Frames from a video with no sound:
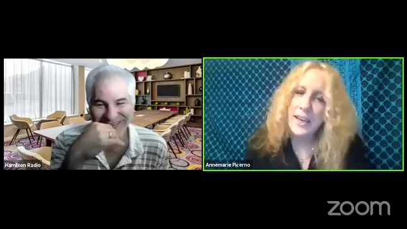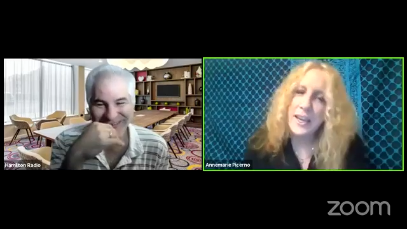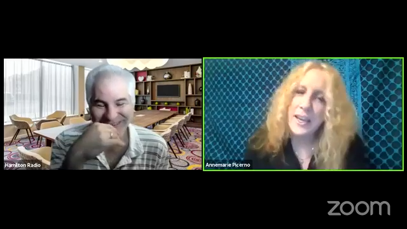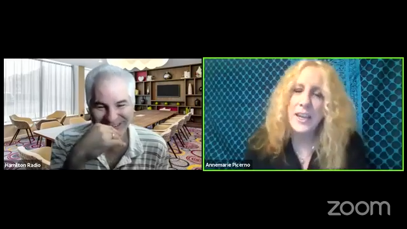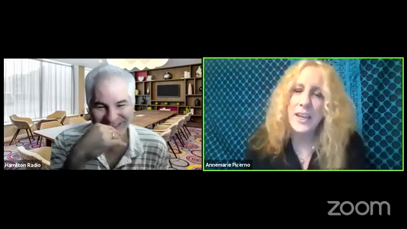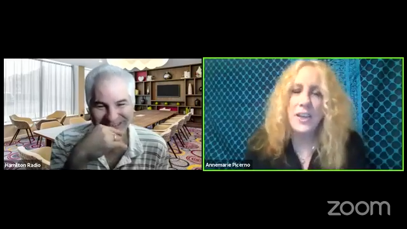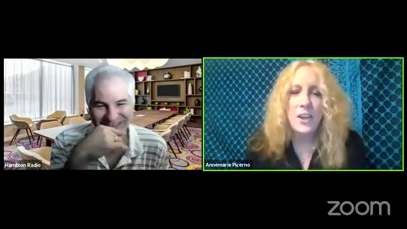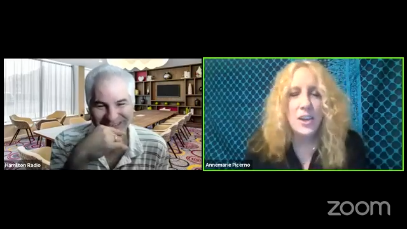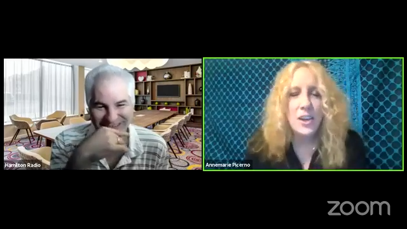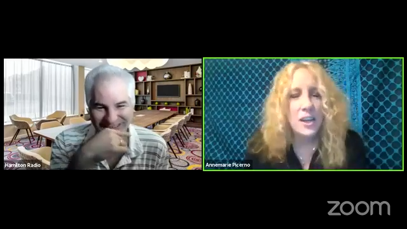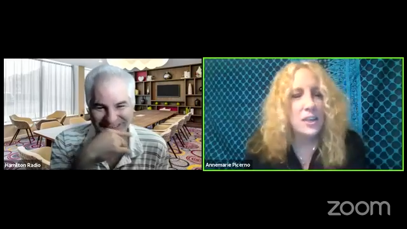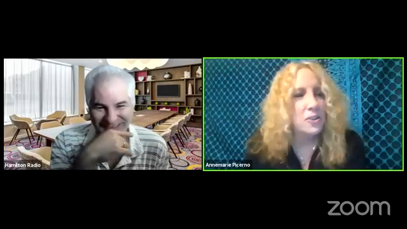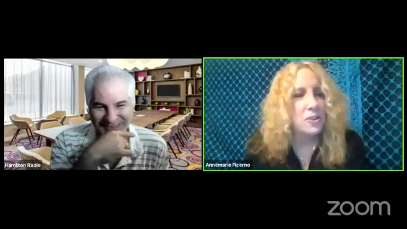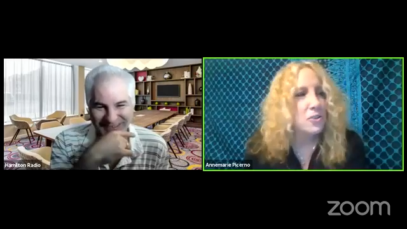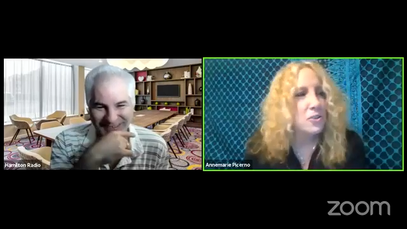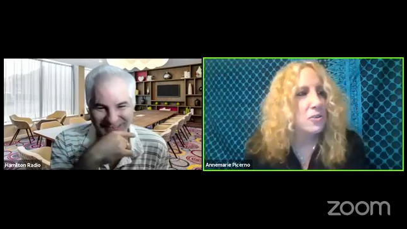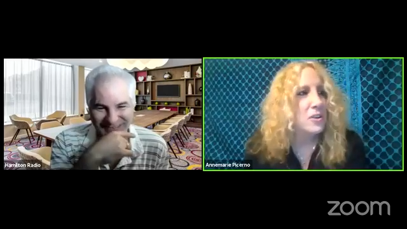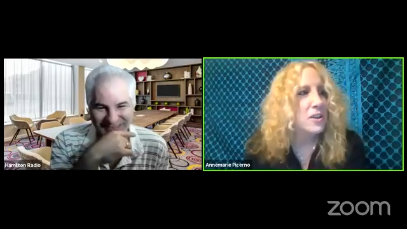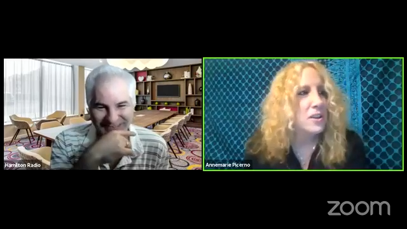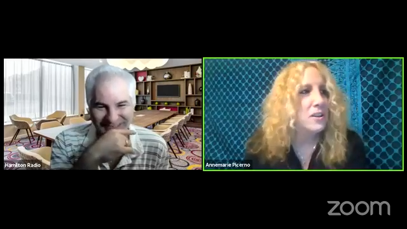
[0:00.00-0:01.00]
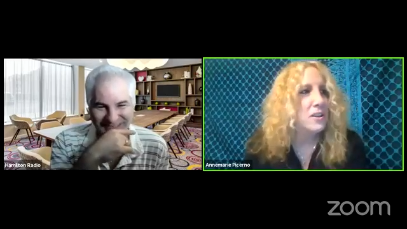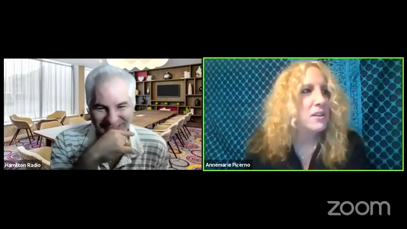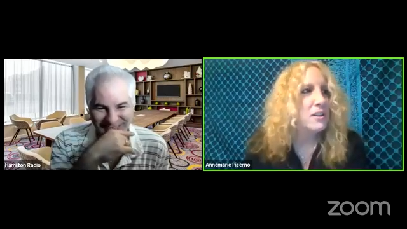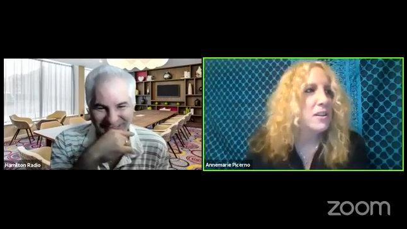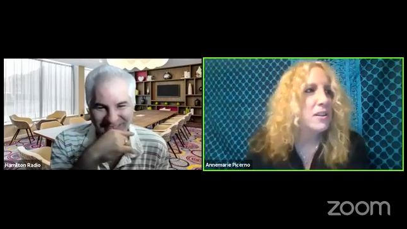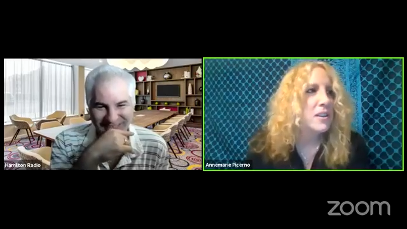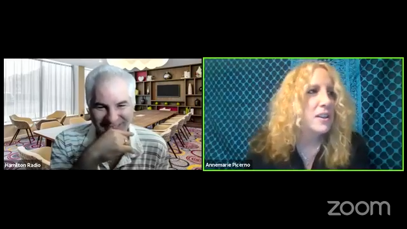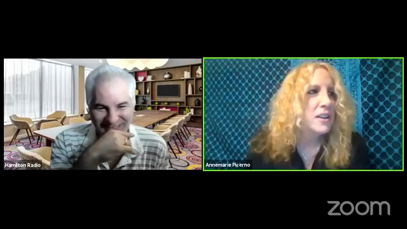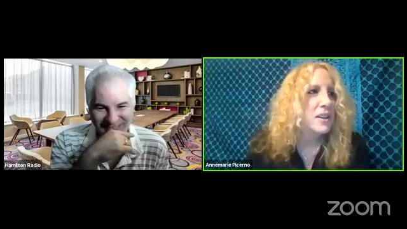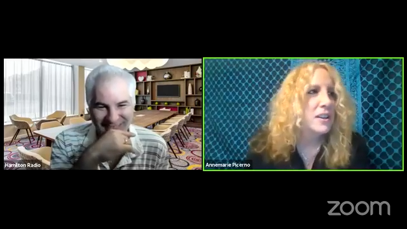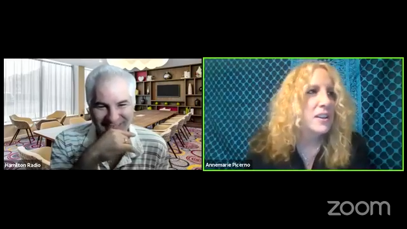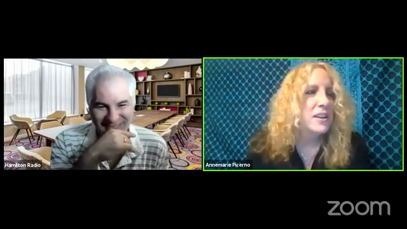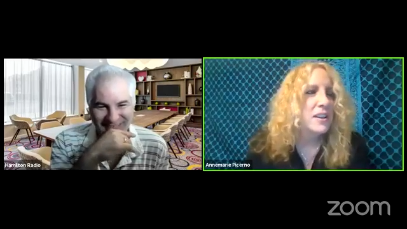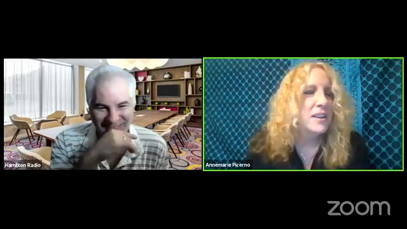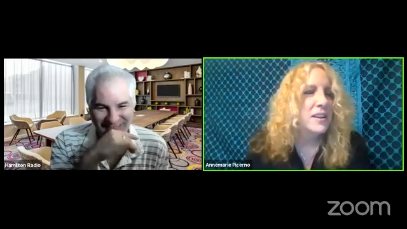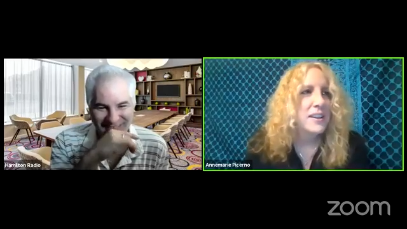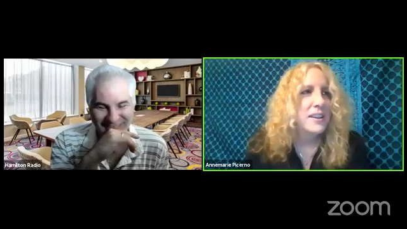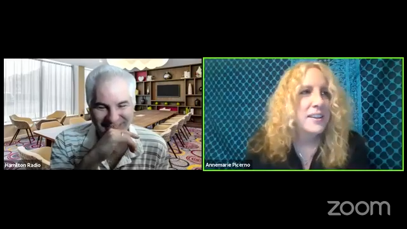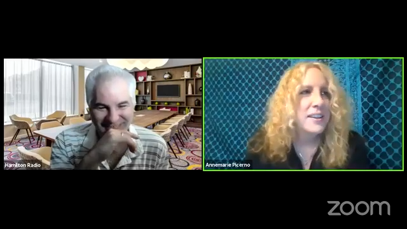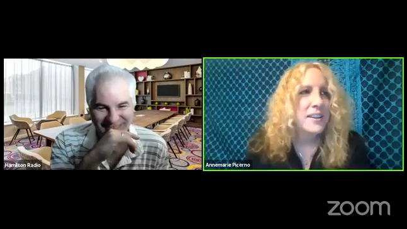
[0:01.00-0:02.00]
Speaker 1: Hickey Country or,
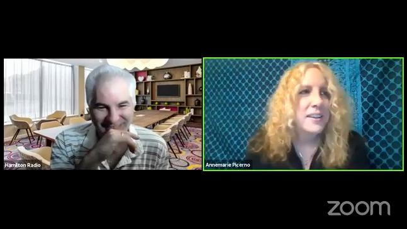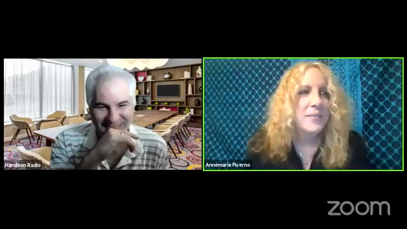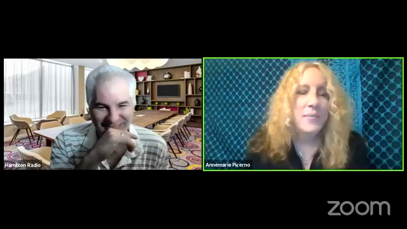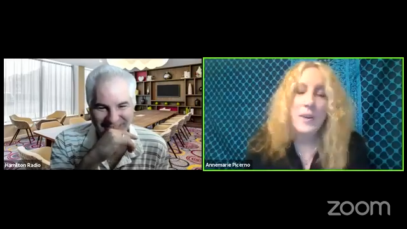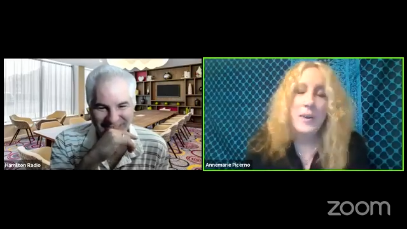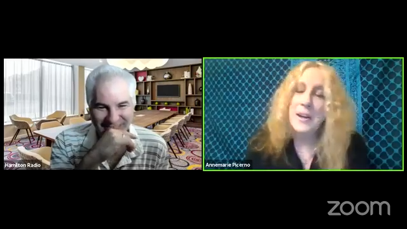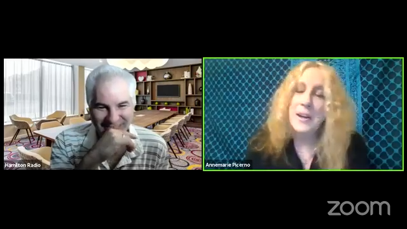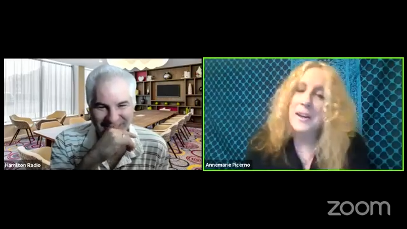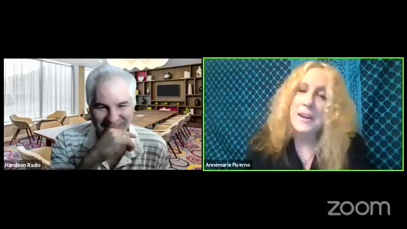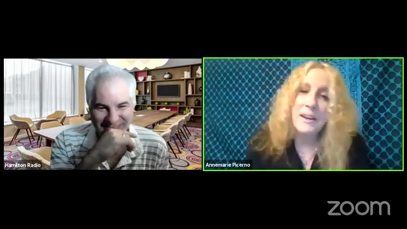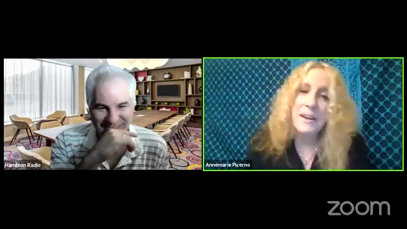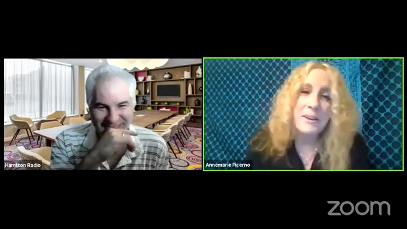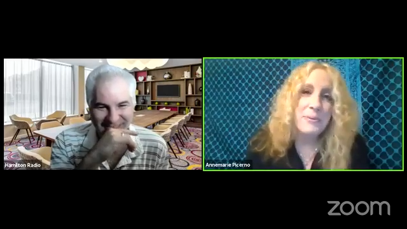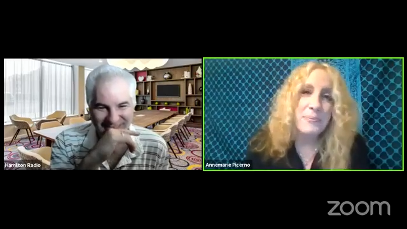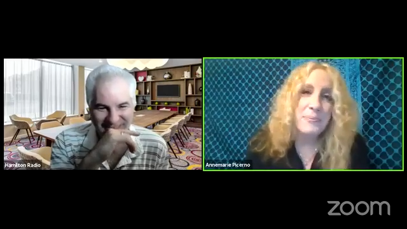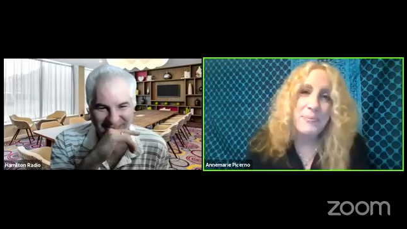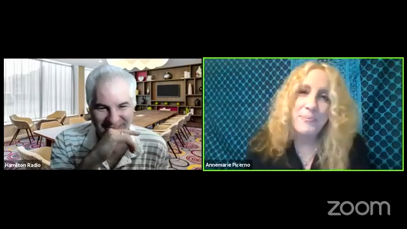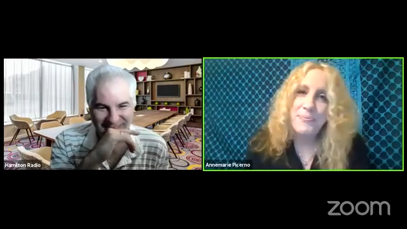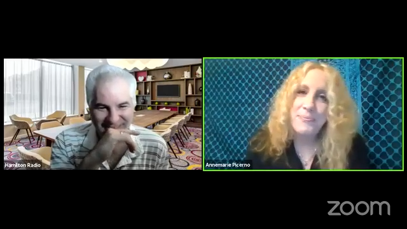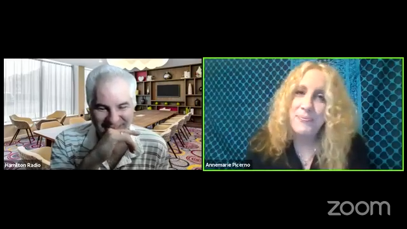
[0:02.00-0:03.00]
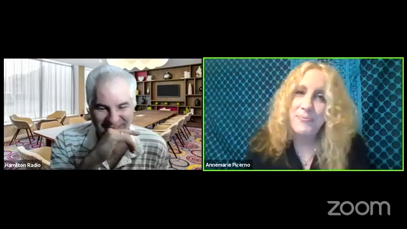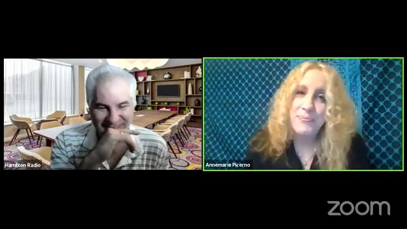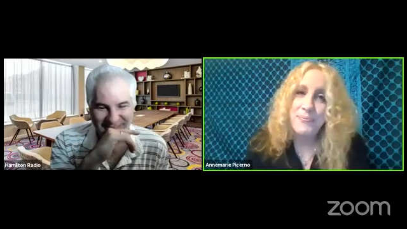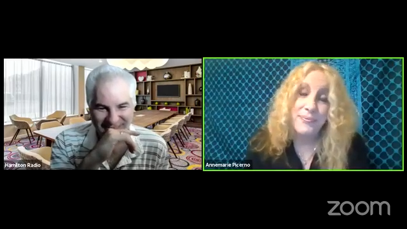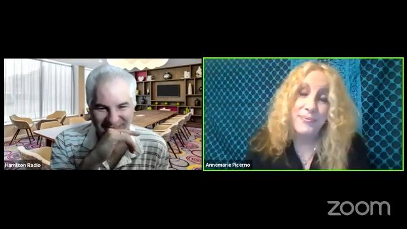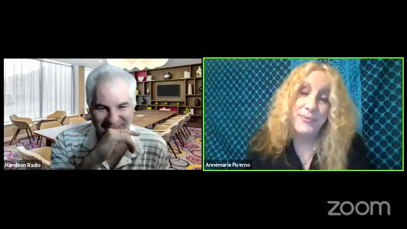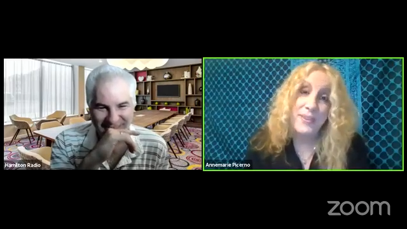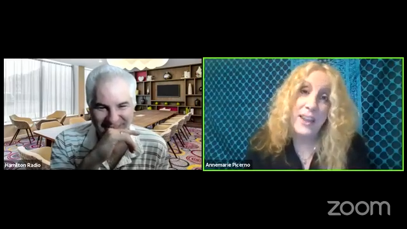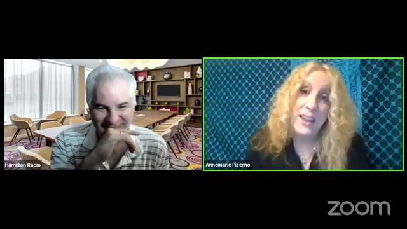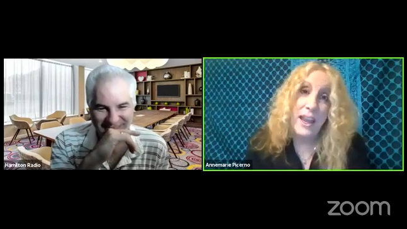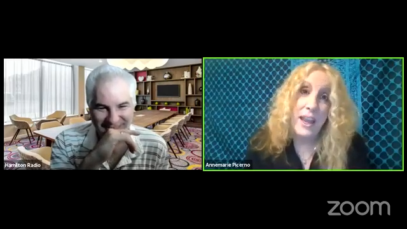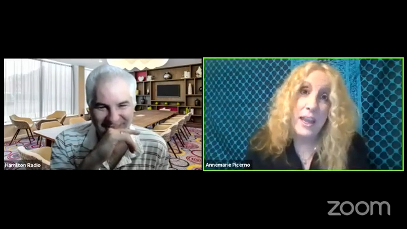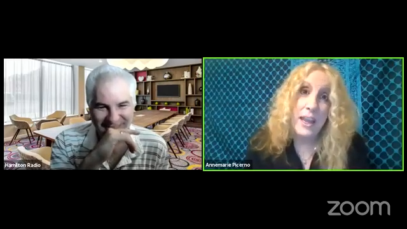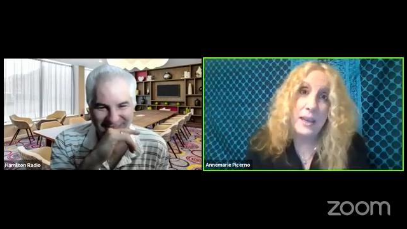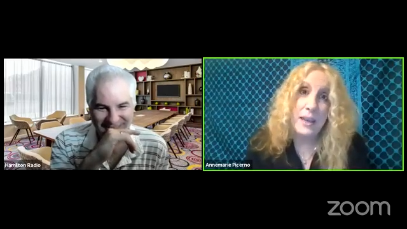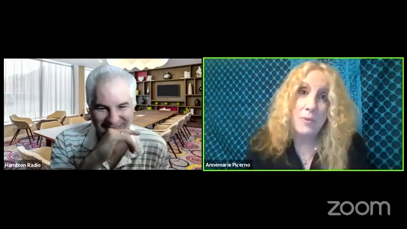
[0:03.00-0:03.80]
but uh, hey,